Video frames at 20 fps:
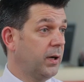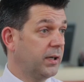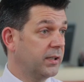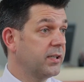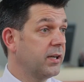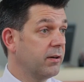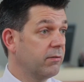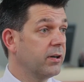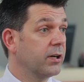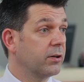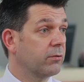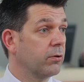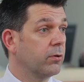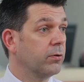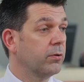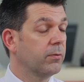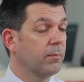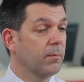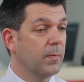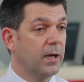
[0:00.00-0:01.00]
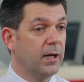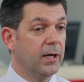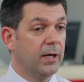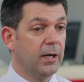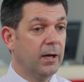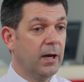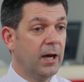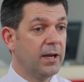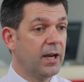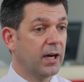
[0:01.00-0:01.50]
bacteria growth.
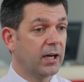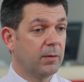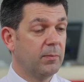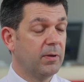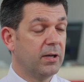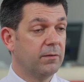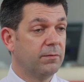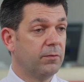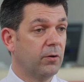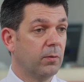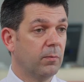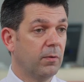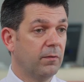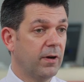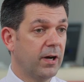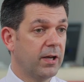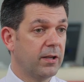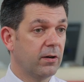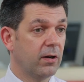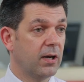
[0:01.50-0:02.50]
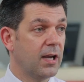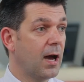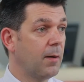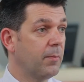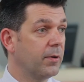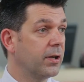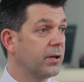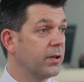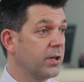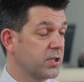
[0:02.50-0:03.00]
And that can be in the form of either a
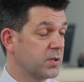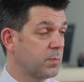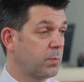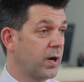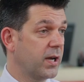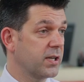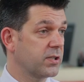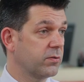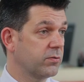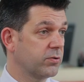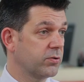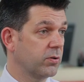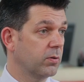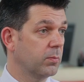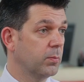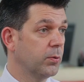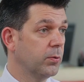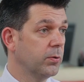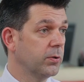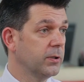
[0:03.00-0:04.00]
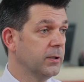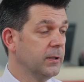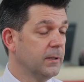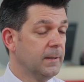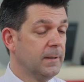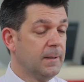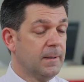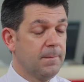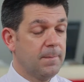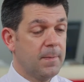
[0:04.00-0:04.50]
laminate that's pressed onto our board,
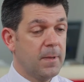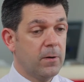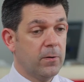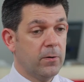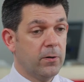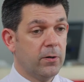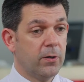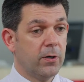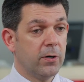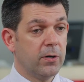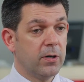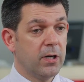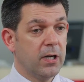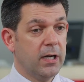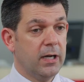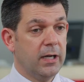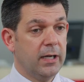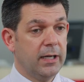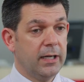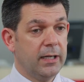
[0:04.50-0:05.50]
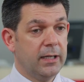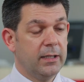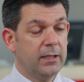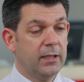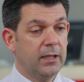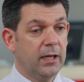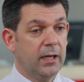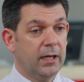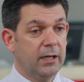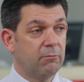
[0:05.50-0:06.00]
or
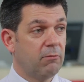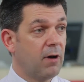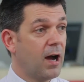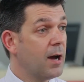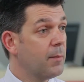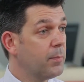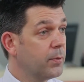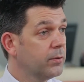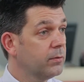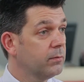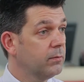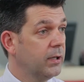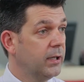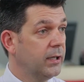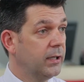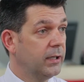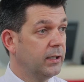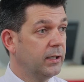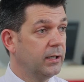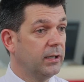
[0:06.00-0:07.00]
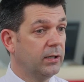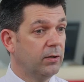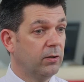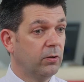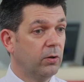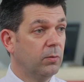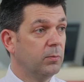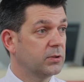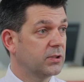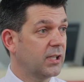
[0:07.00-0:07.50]
a wrap,
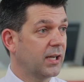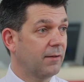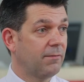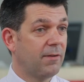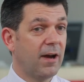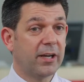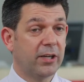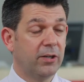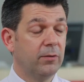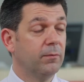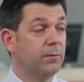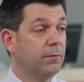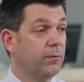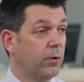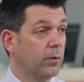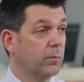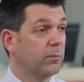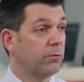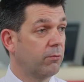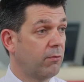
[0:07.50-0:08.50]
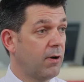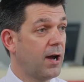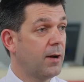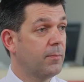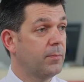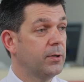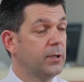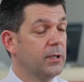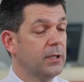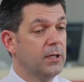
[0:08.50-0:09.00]
almost like a vacuum formed
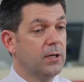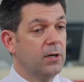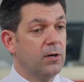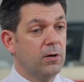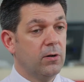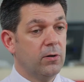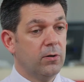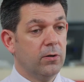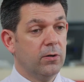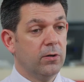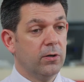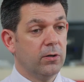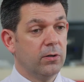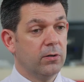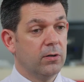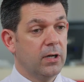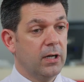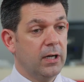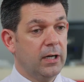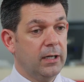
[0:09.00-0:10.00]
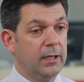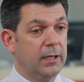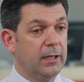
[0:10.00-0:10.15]
wrap, or